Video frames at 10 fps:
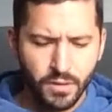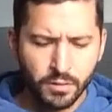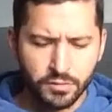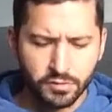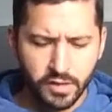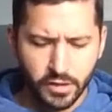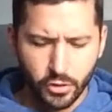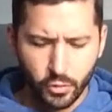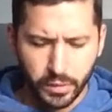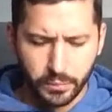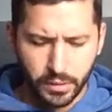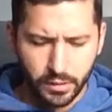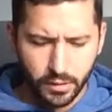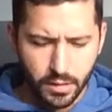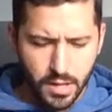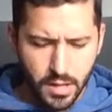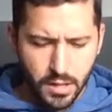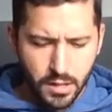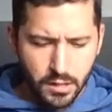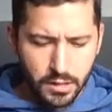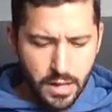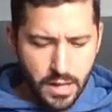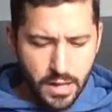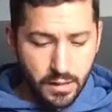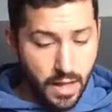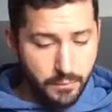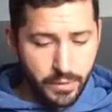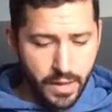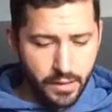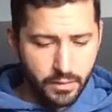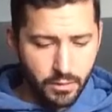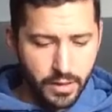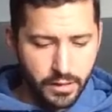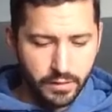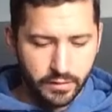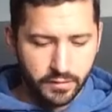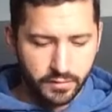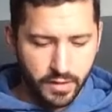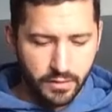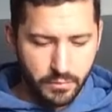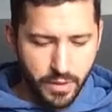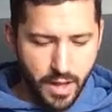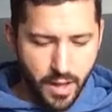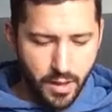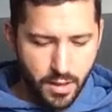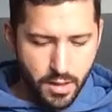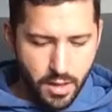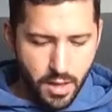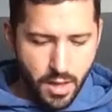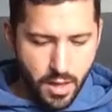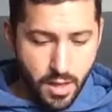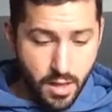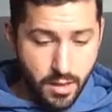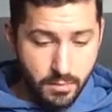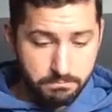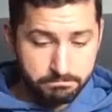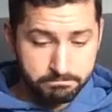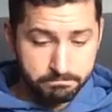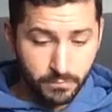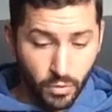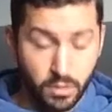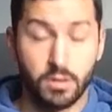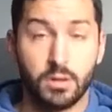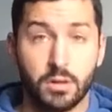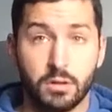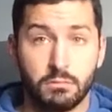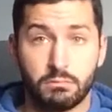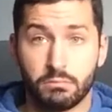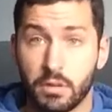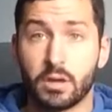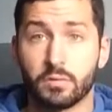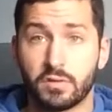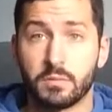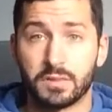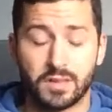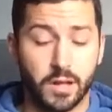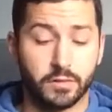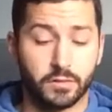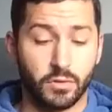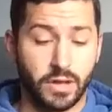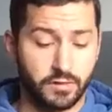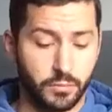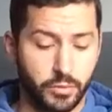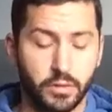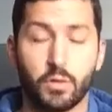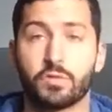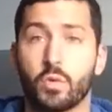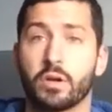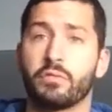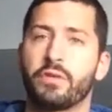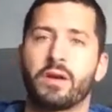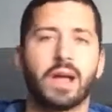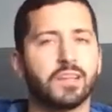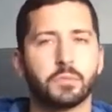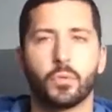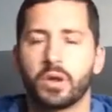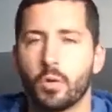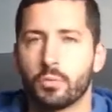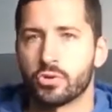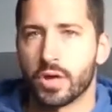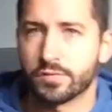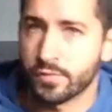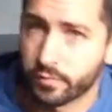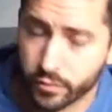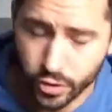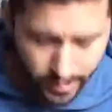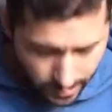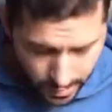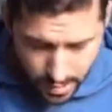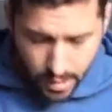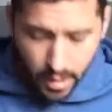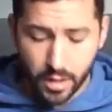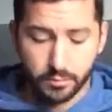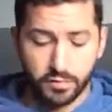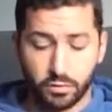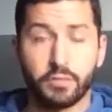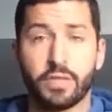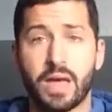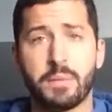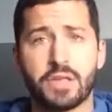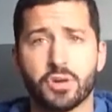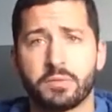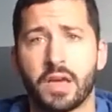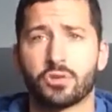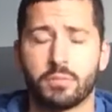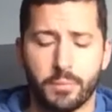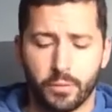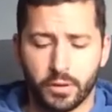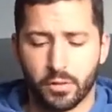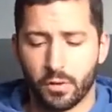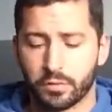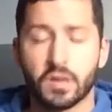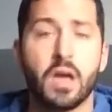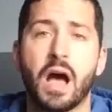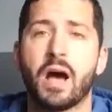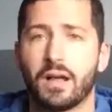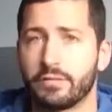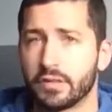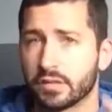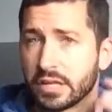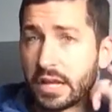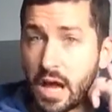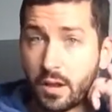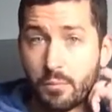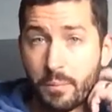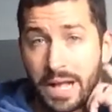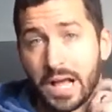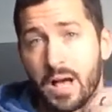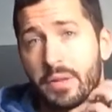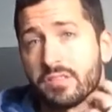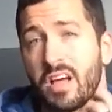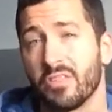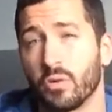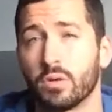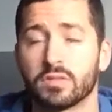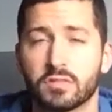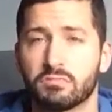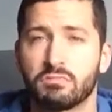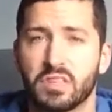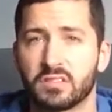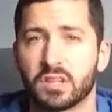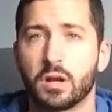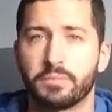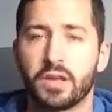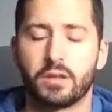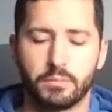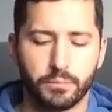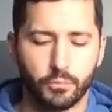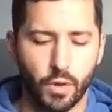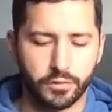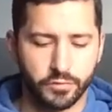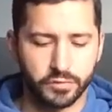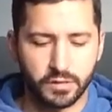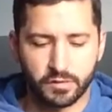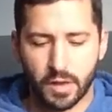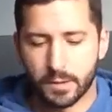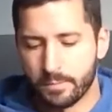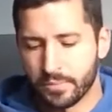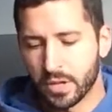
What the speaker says: Let's just take a quick peek here. Yeah, not bad though. Eddie Lacy's on the bye and Nico's team is set. So that's a pretty low scoring affair, guys, but we know projections are shit. So look for that matchup to actually be pretty close. I'll obviously get on and put my comments on there once things get updated and rosters get set.